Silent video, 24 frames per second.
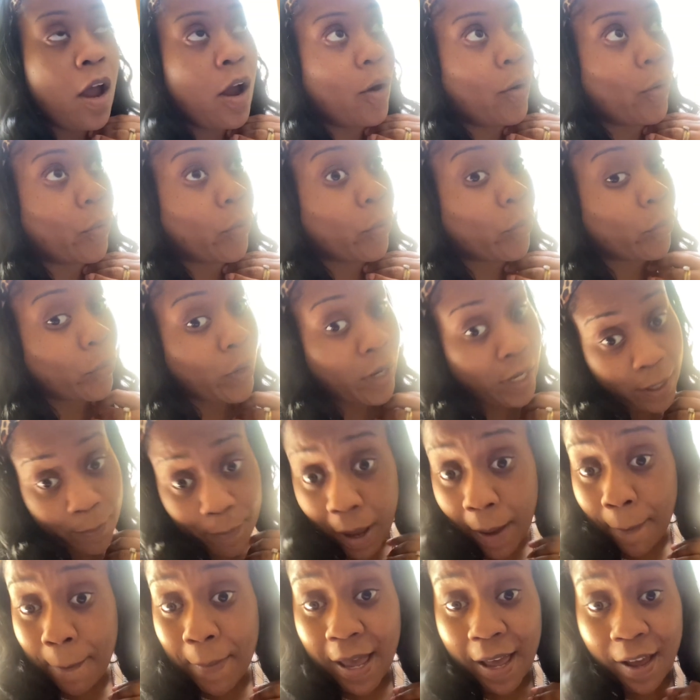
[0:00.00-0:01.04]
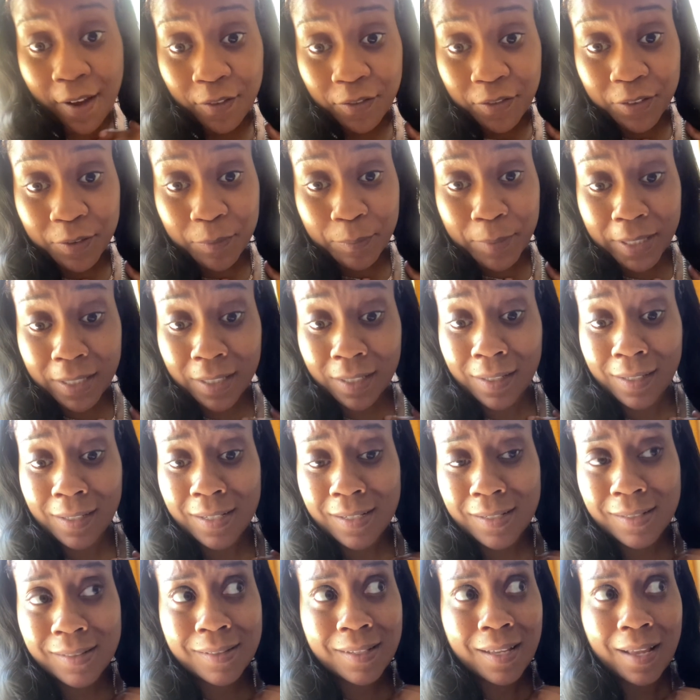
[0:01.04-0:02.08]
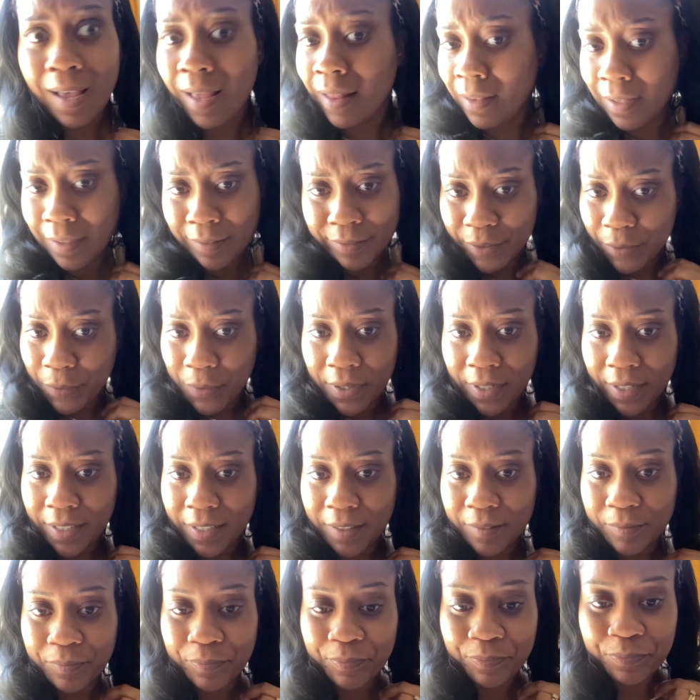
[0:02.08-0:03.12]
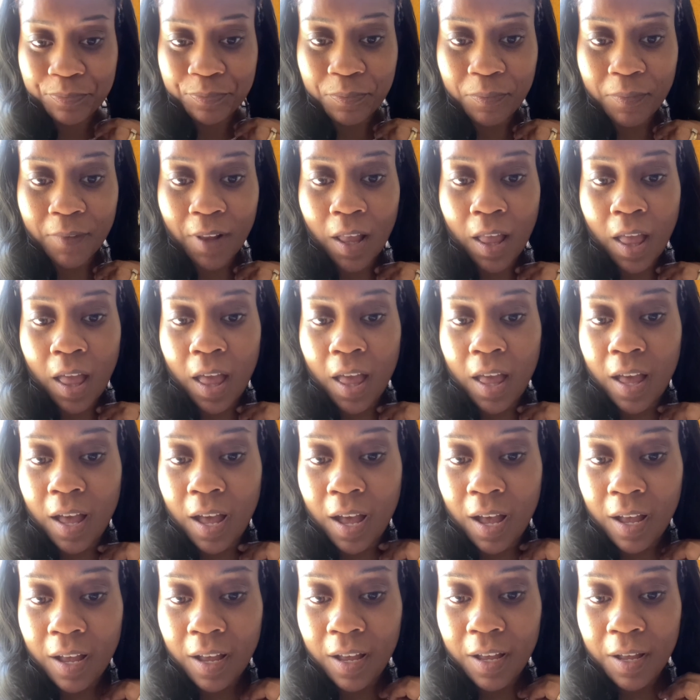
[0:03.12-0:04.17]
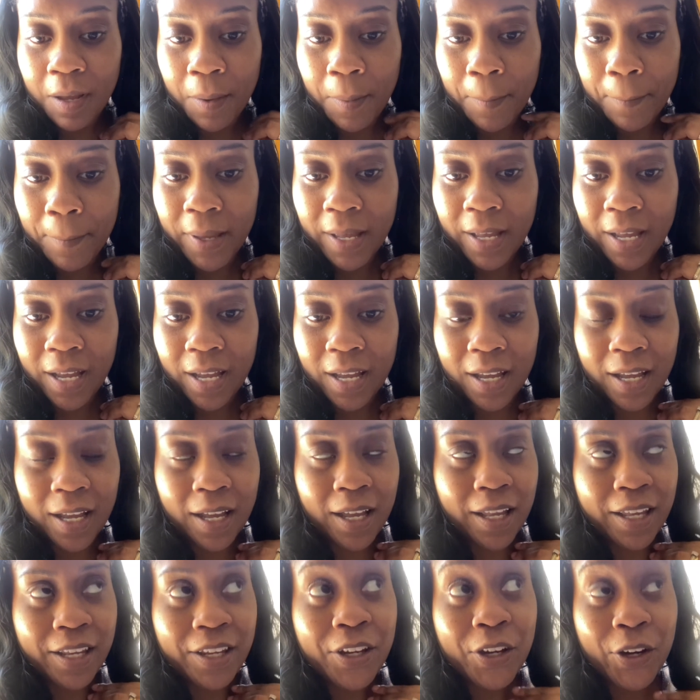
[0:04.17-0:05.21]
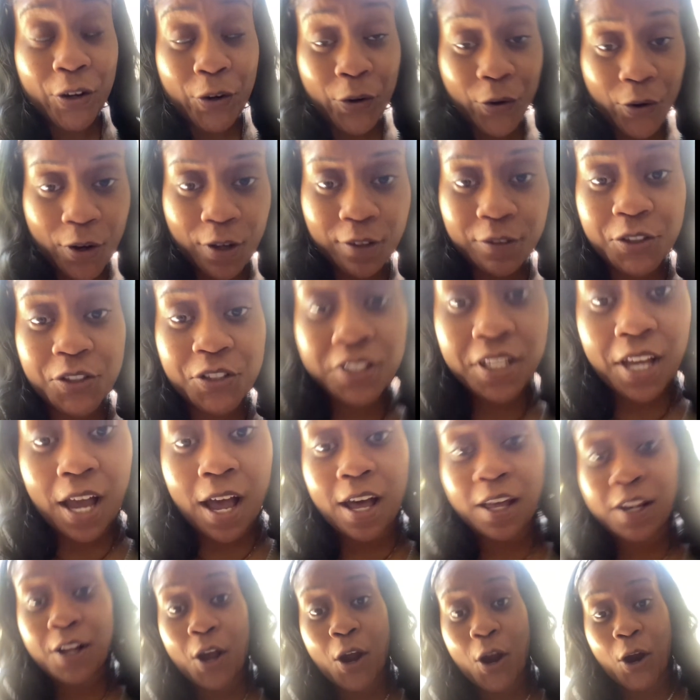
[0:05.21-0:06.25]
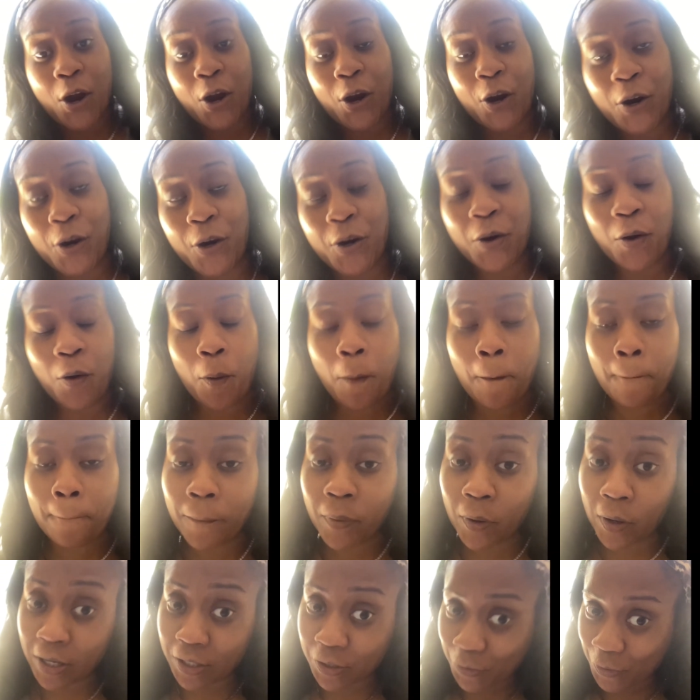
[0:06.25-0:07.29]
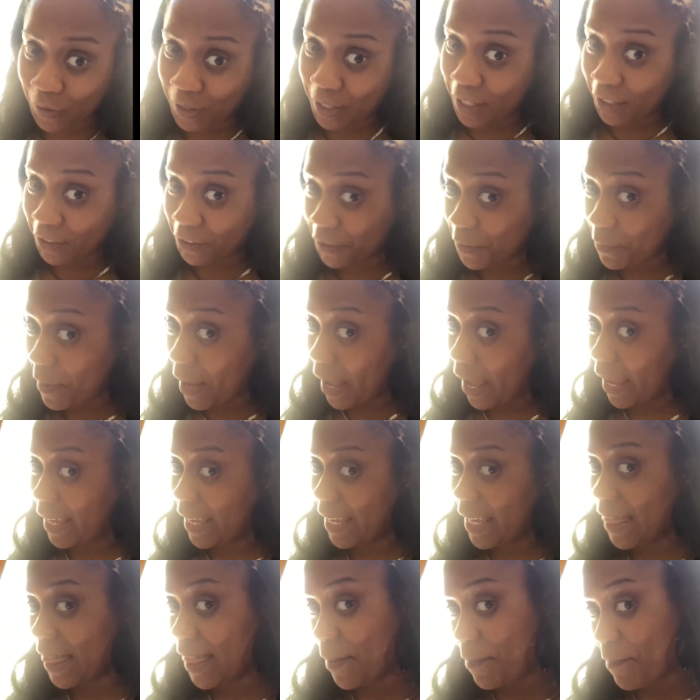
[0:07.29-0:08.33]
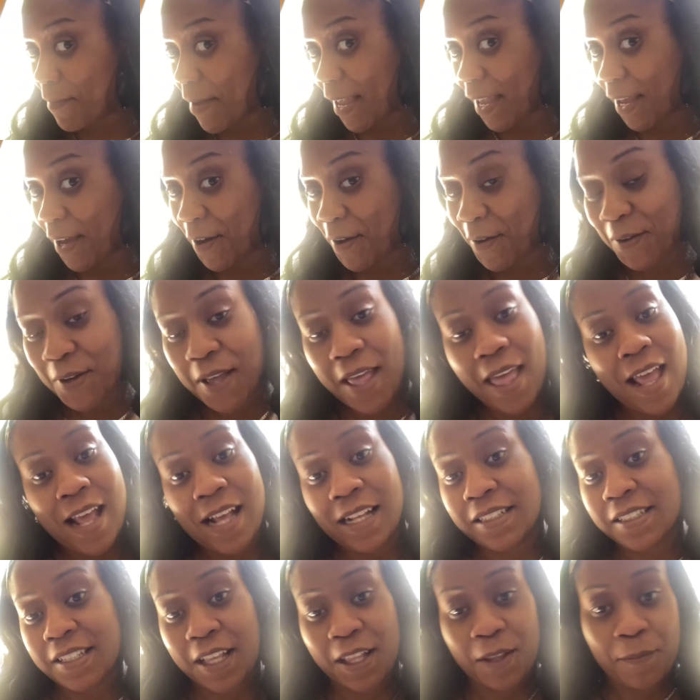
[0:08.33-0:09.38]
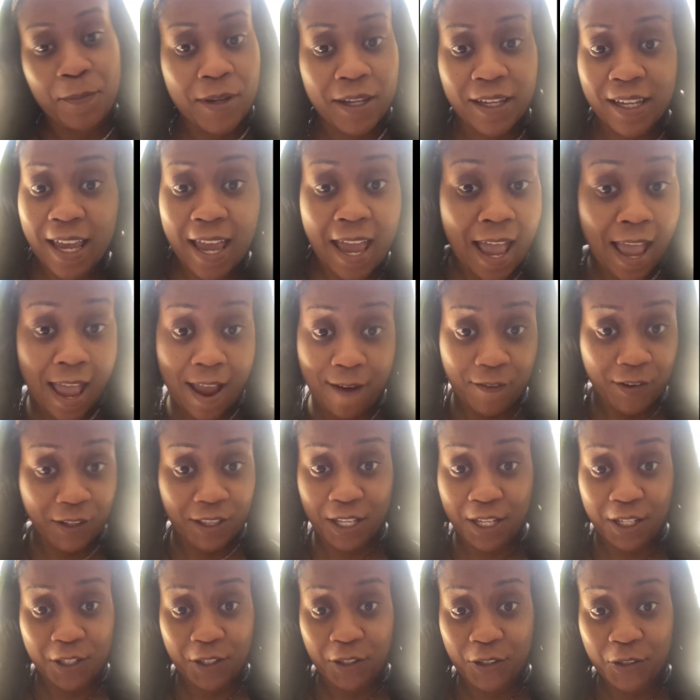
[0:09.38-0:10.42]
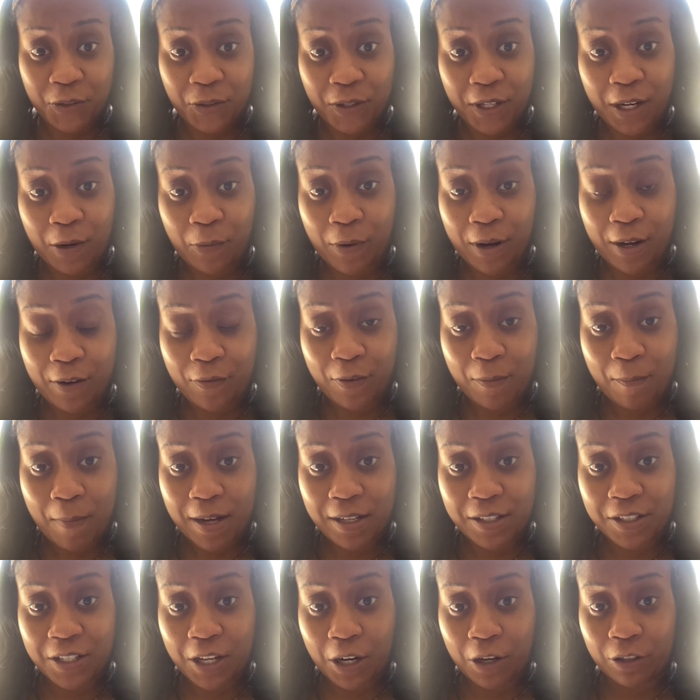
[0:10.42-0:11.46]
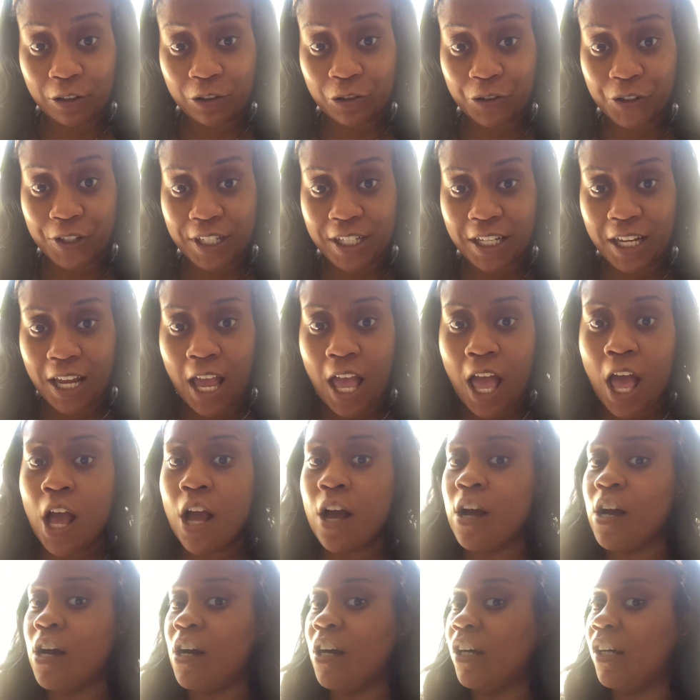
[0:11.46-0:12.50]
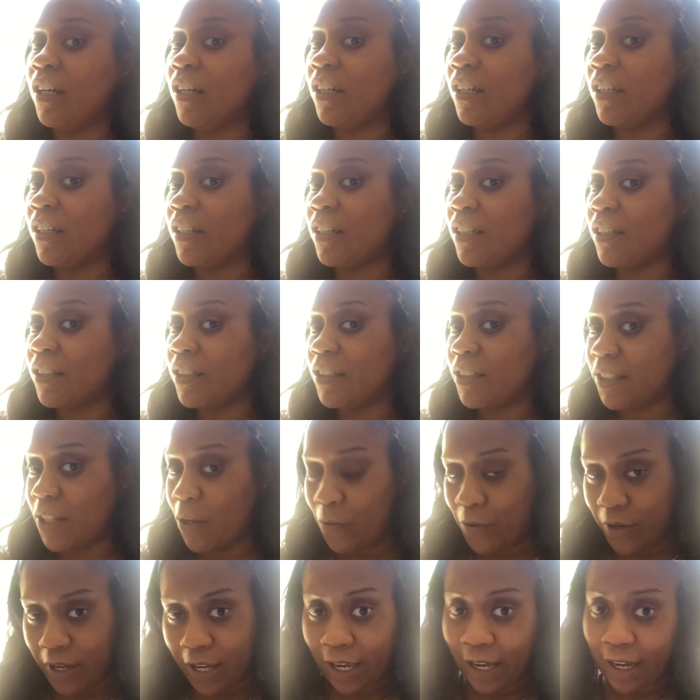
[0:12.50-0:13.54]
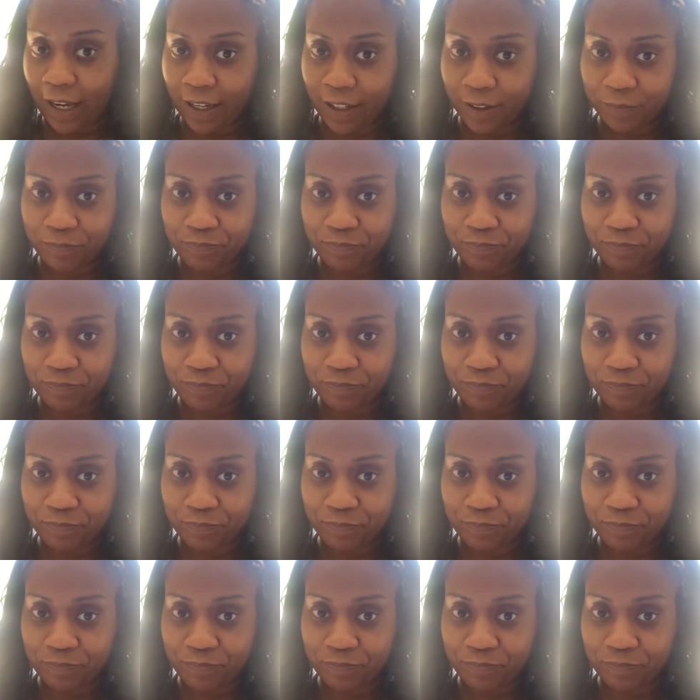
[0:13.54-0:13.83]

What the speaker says: running my mouth because I love to run it. Your girl just got her breast reduction packet in the mail telling me everything to do to get ready for my surgery. So yeah,